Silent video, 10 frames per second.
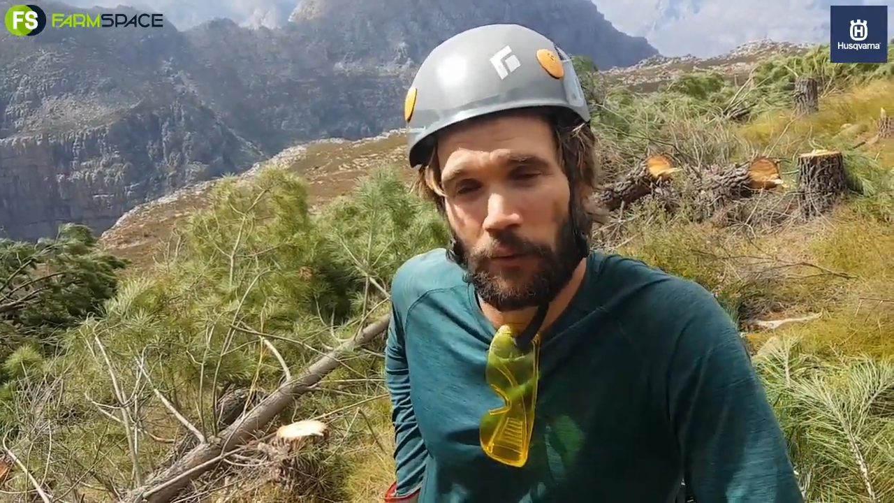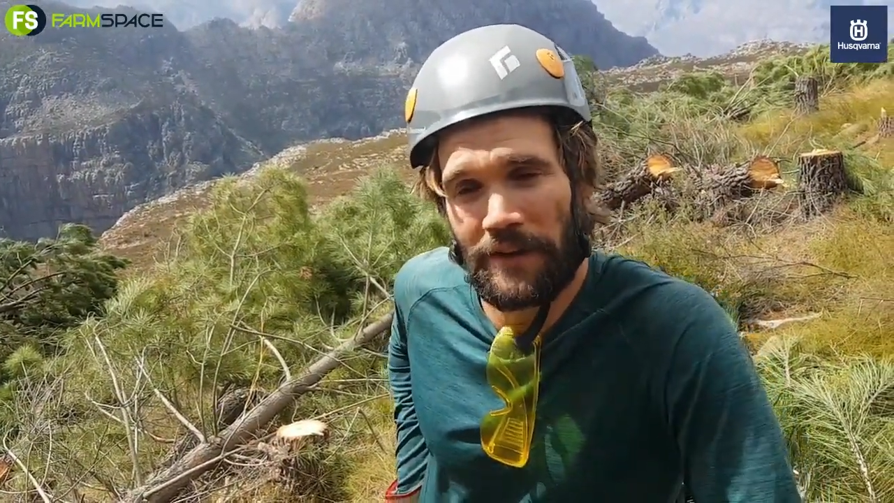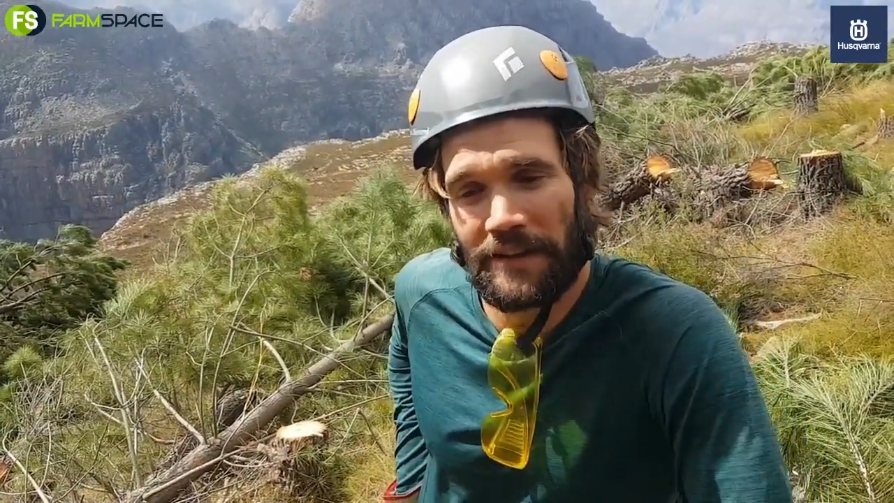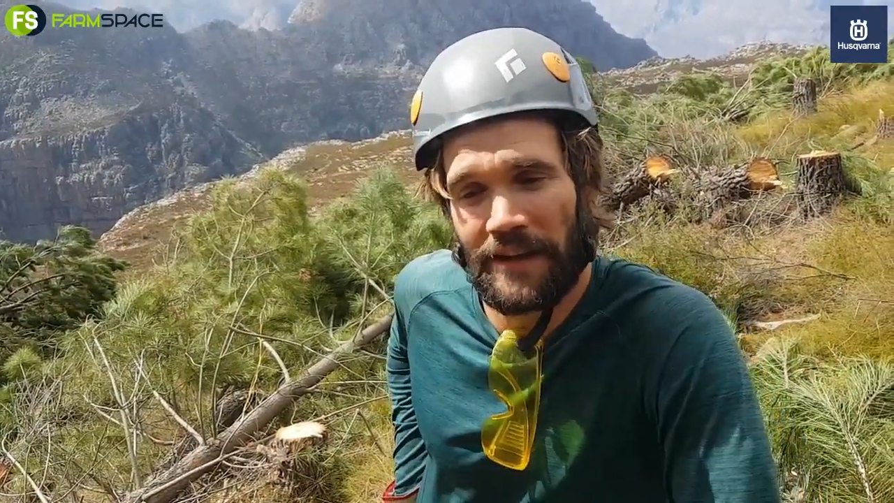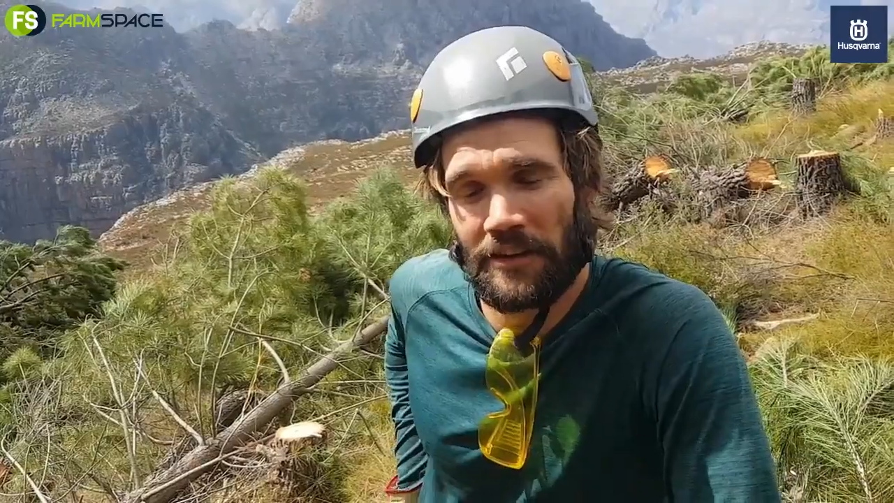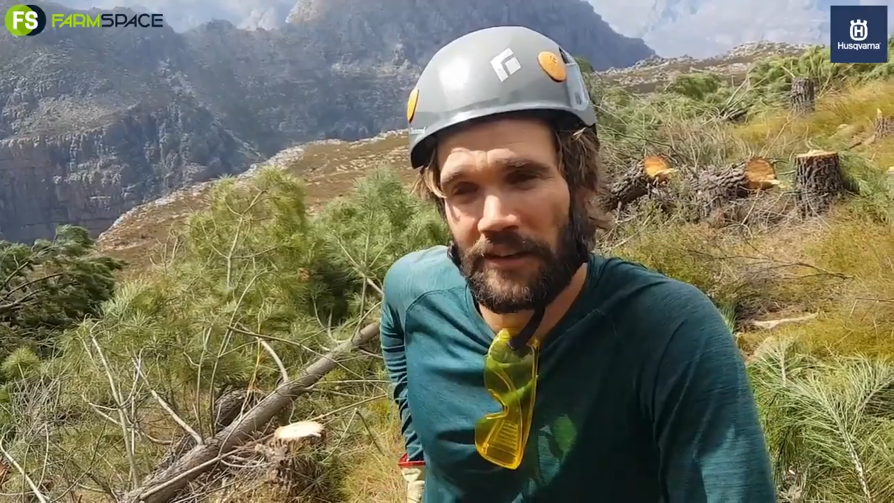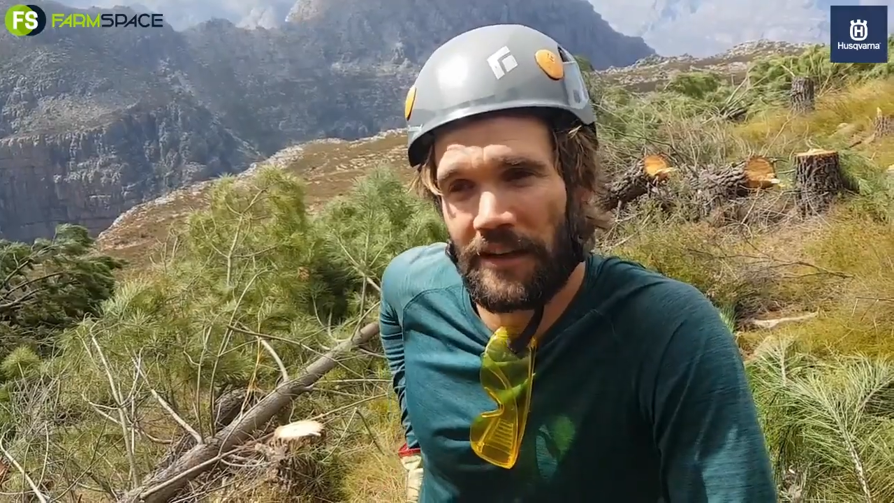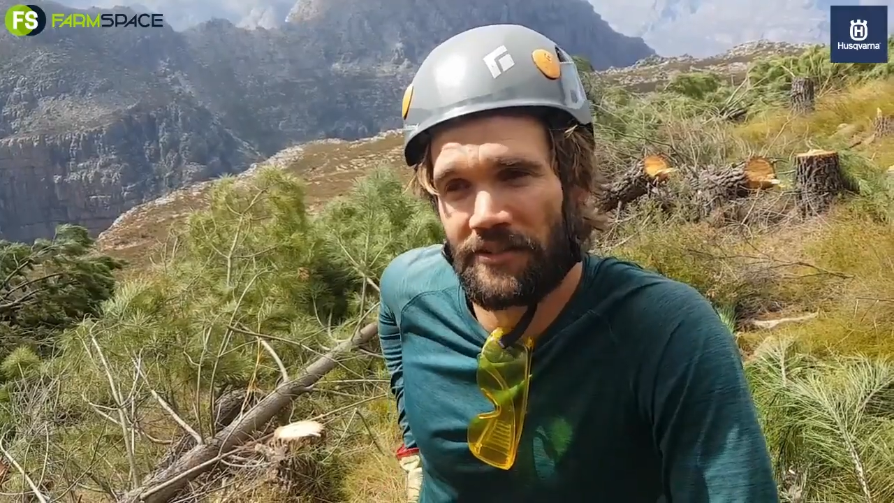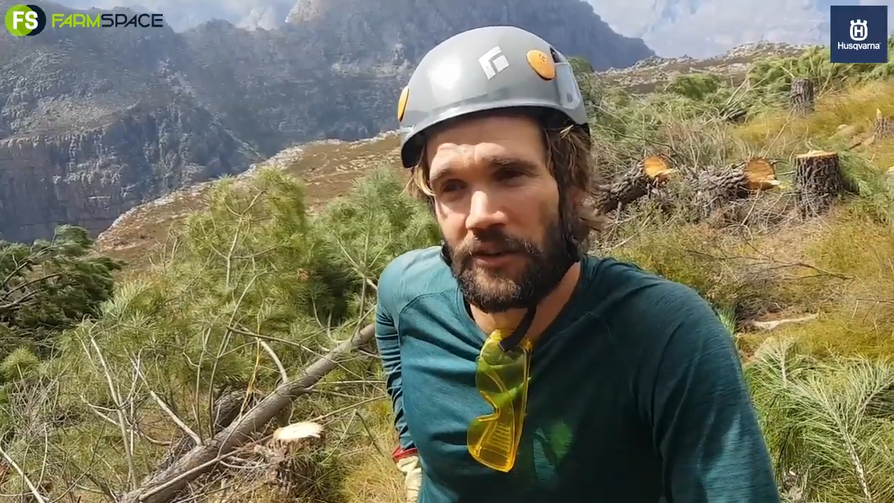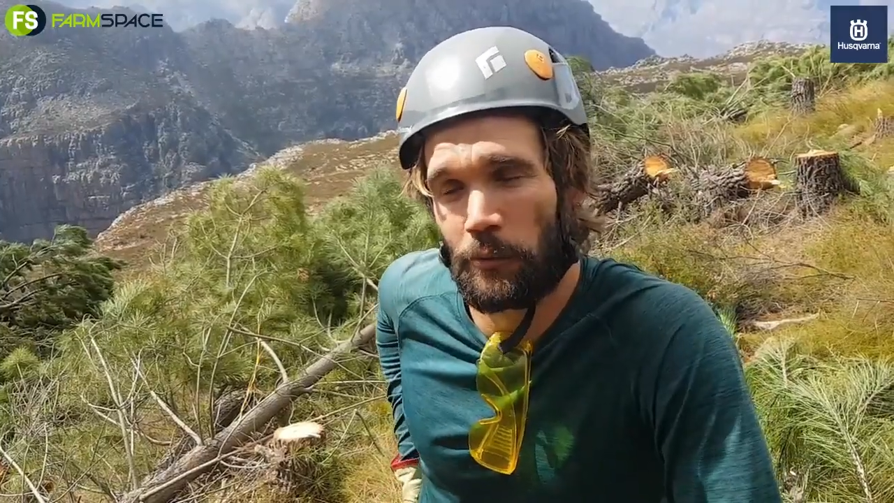we did a
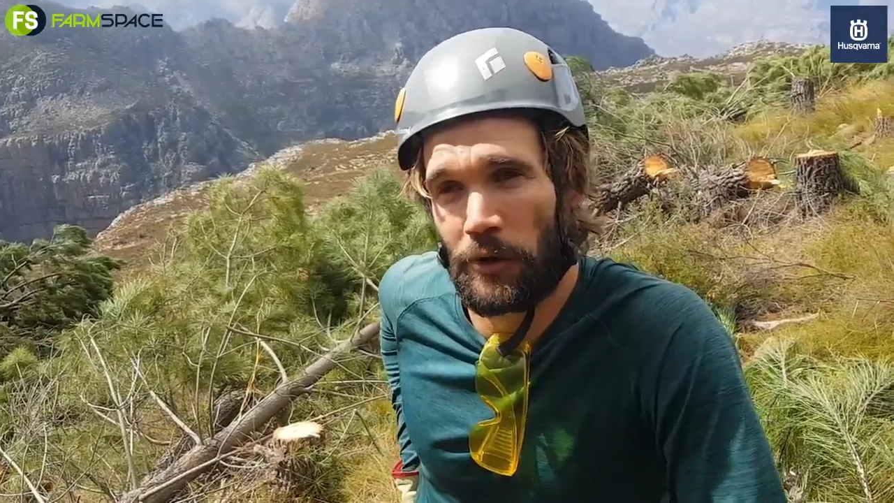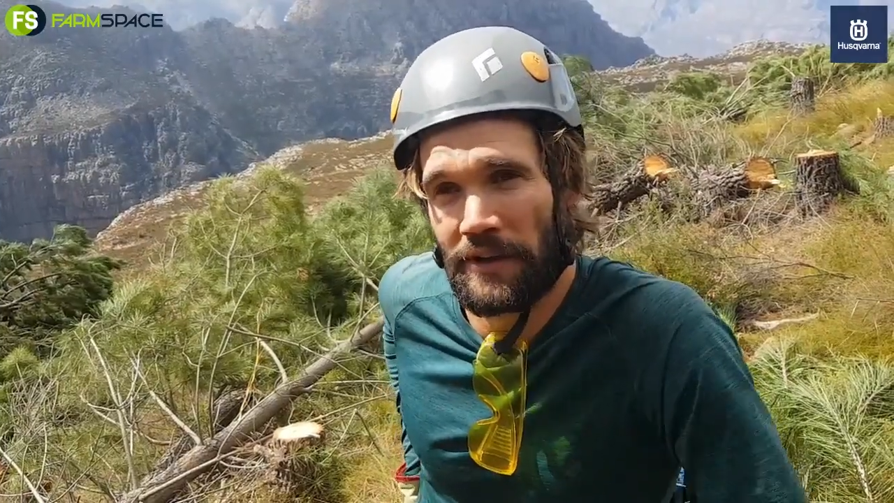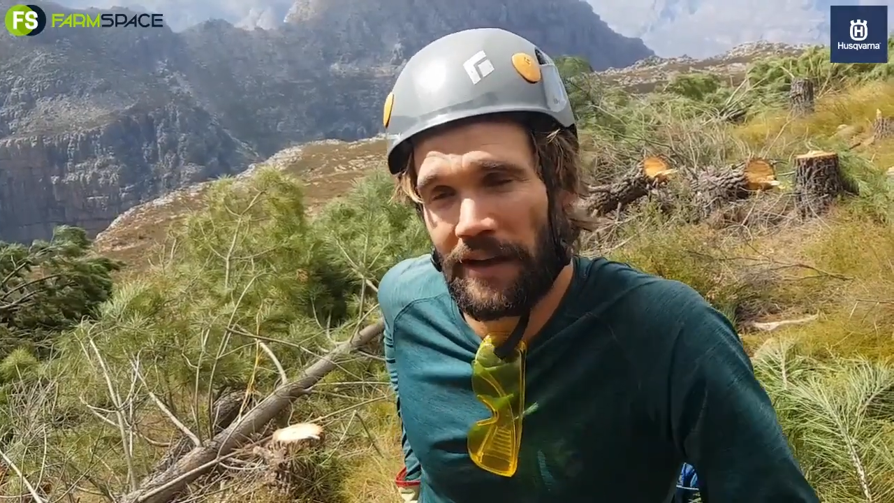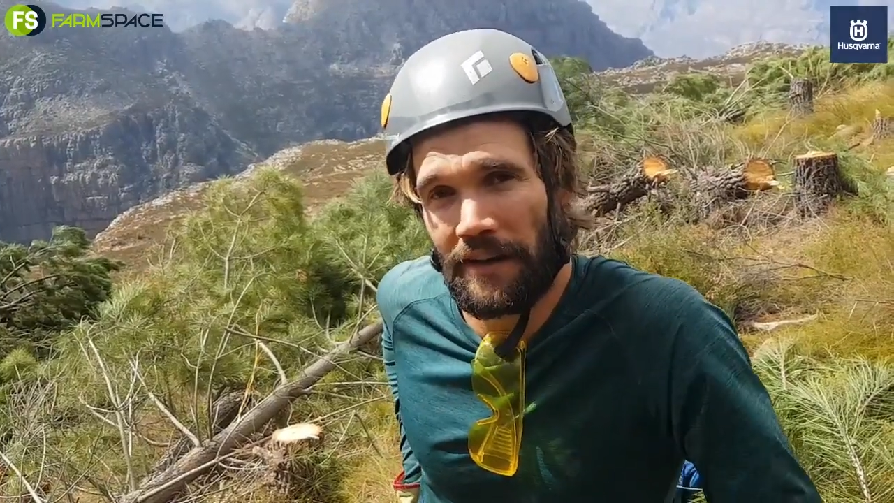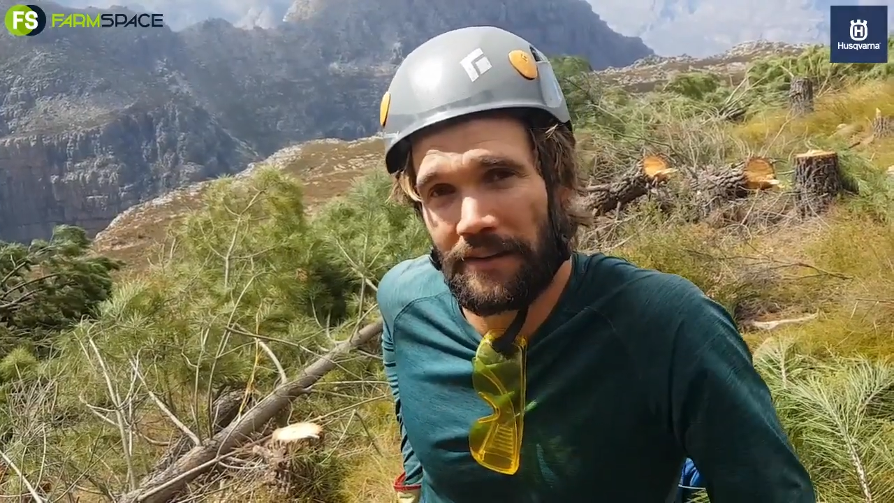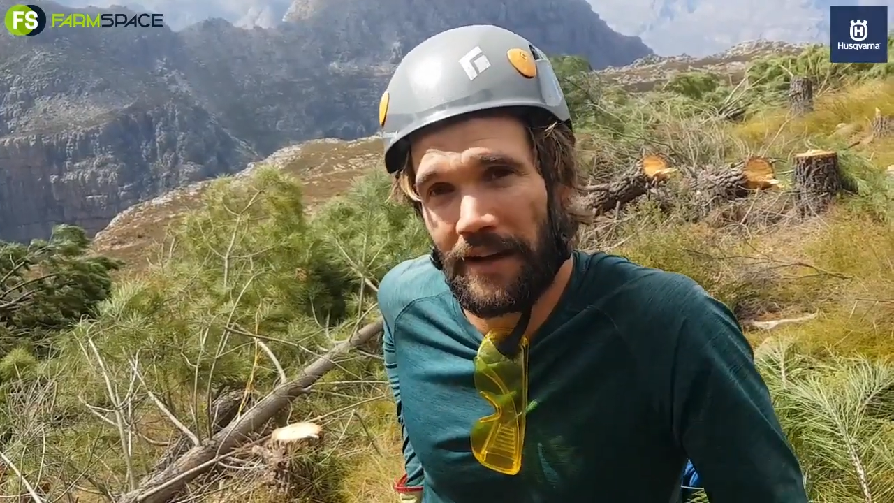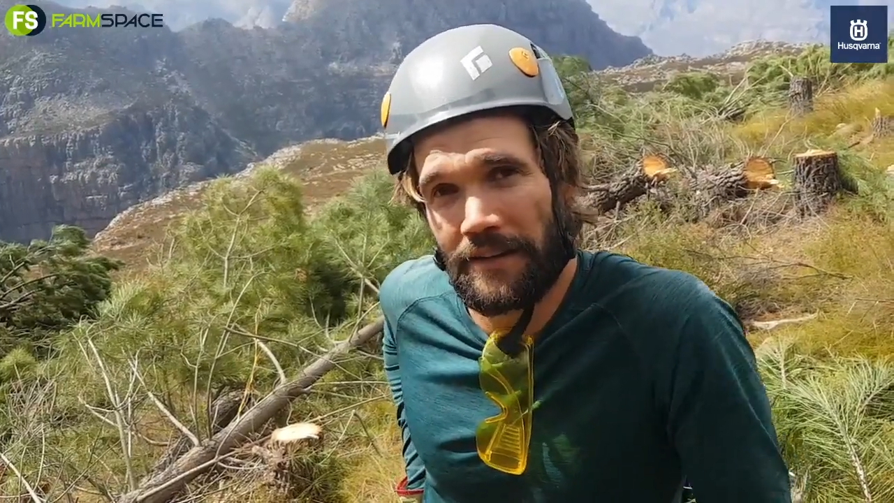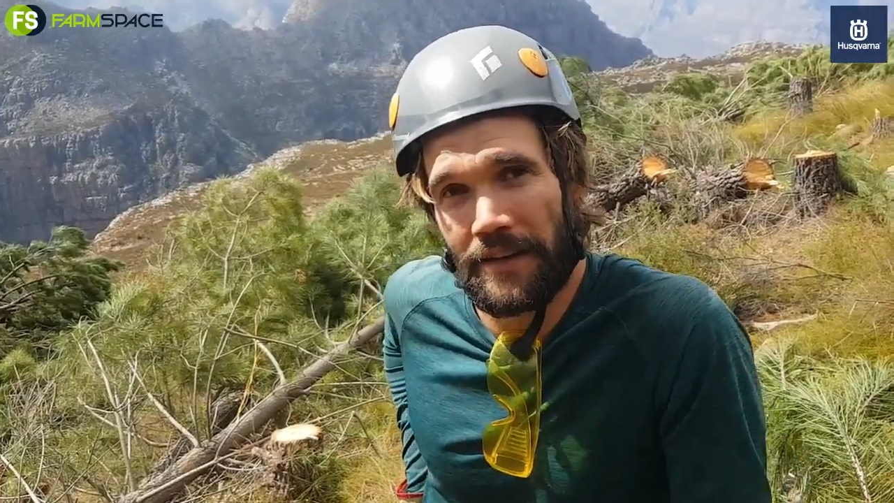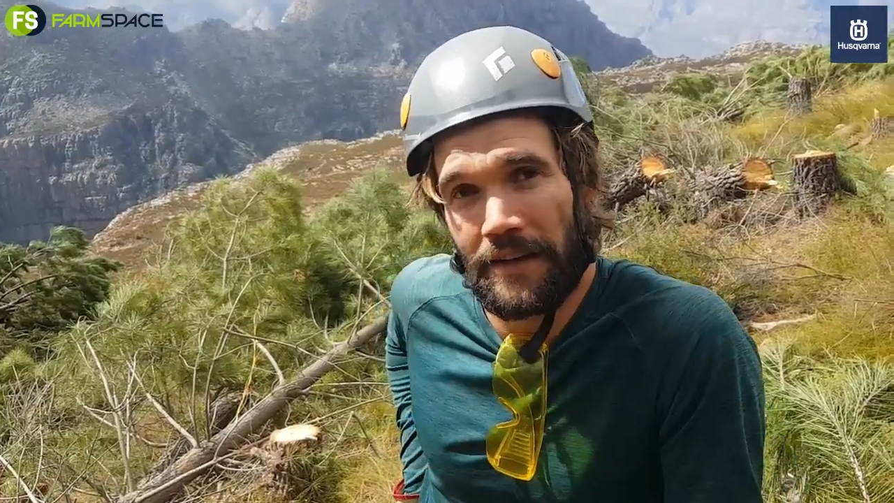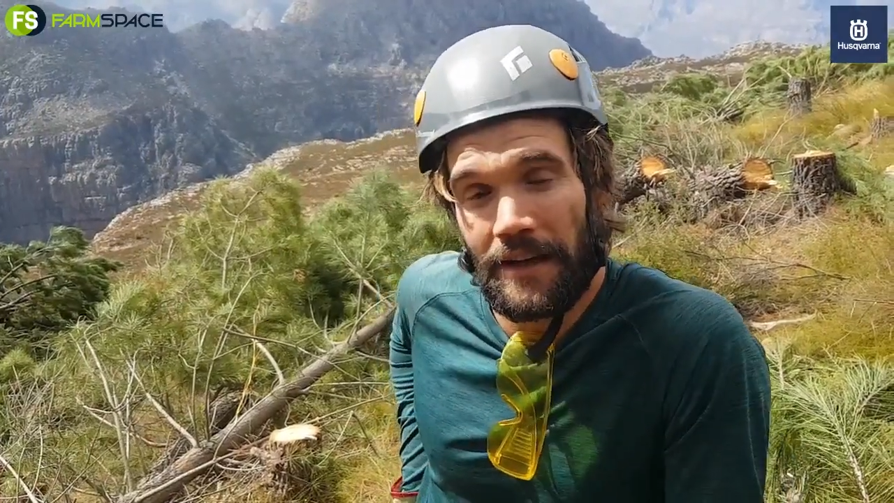calculation and worked out that